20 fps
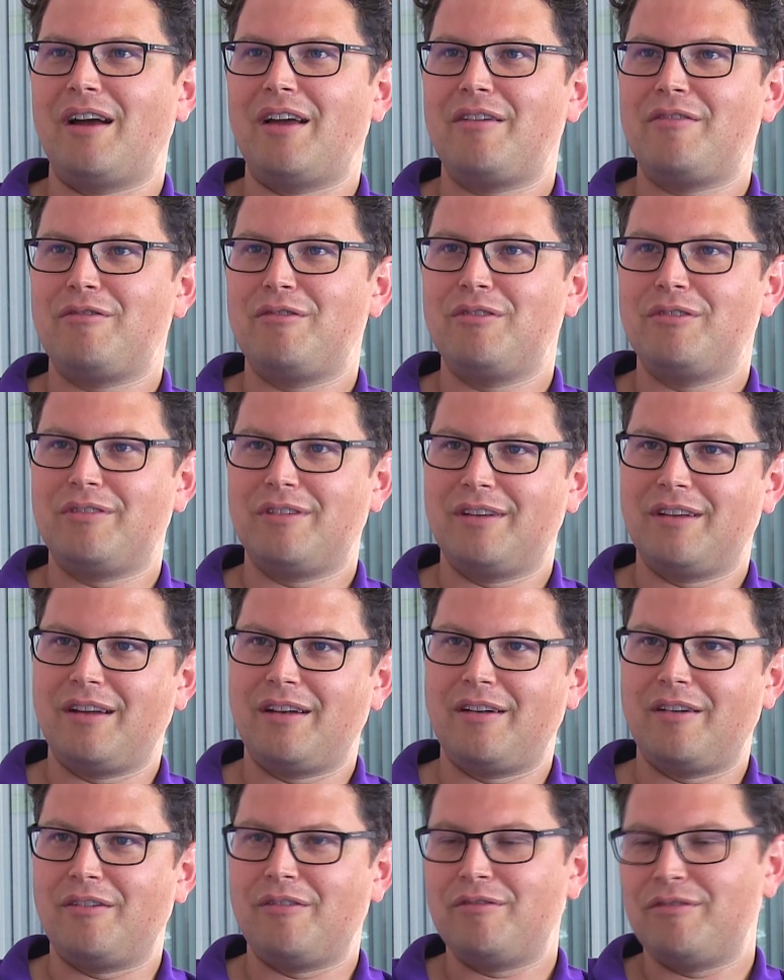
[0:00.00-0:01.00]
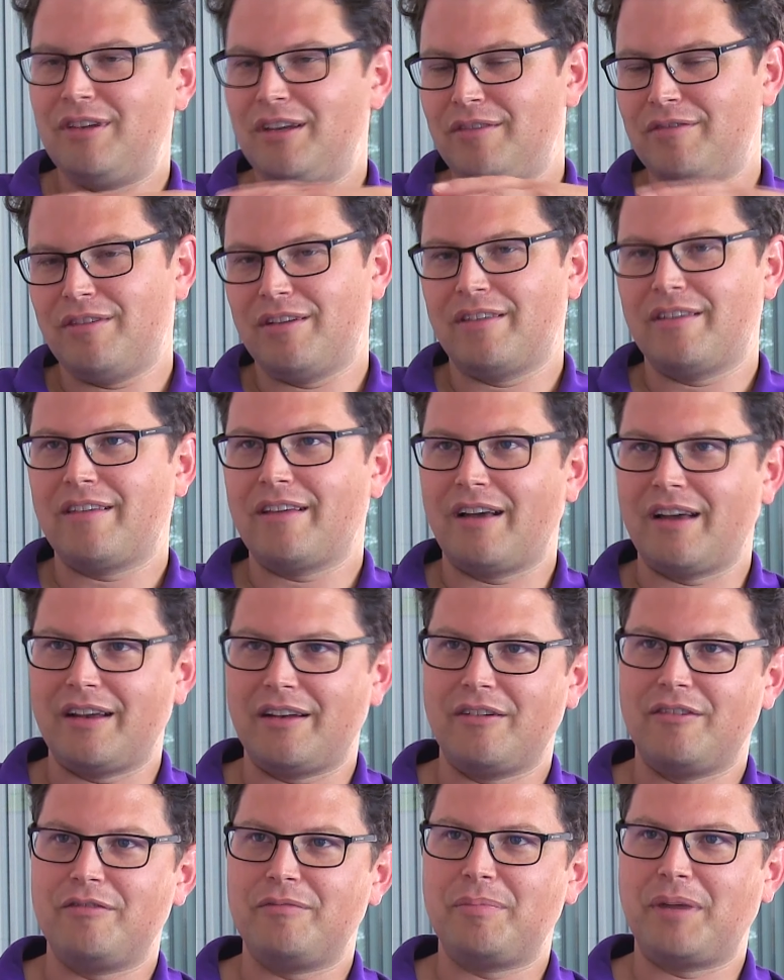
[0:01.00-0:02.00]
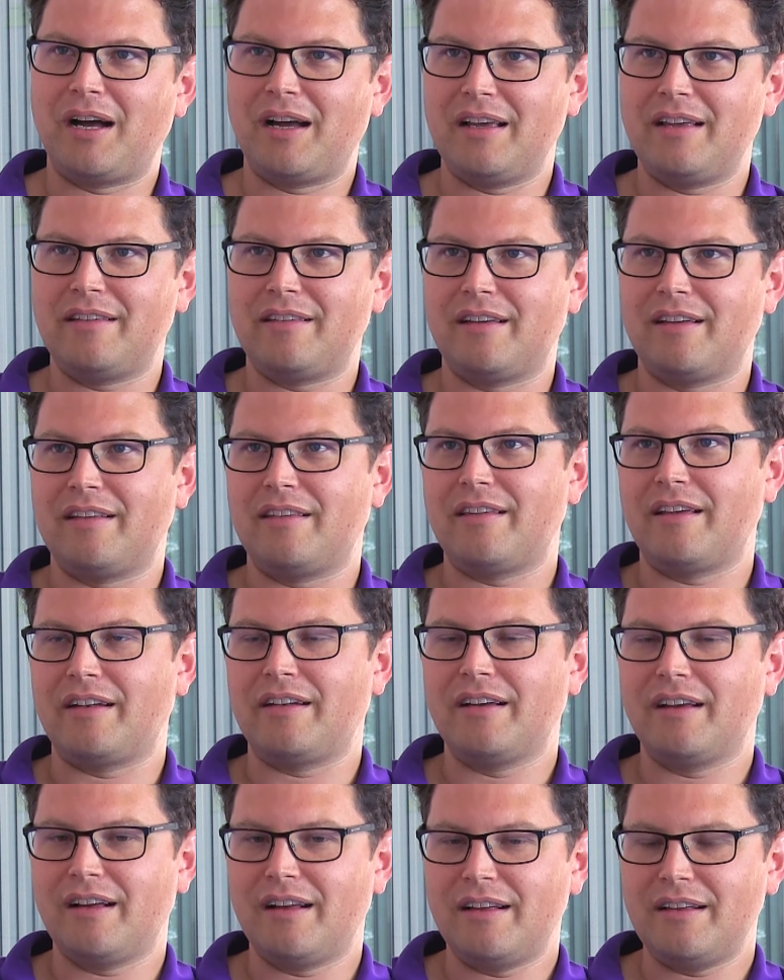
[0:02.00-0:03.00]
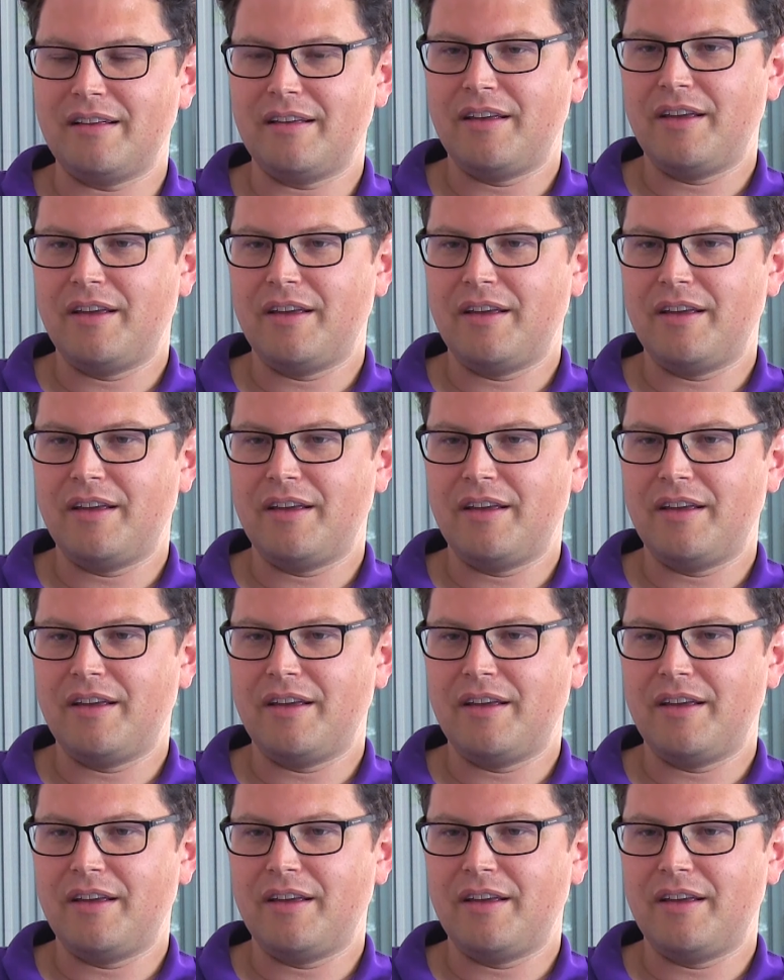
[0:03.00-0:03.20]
This is important for the price and delivery times.